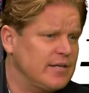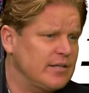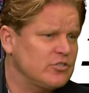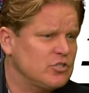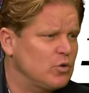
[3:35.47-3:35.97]

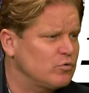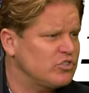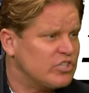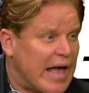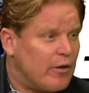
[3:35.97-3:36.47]
And so
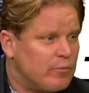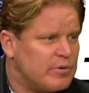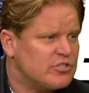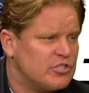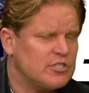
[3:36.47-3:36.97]
sound
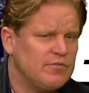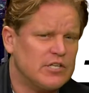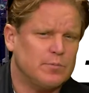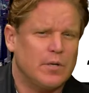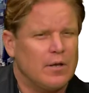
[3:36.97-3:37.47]
business
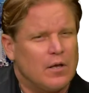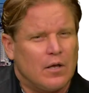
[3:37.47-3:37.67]
investment,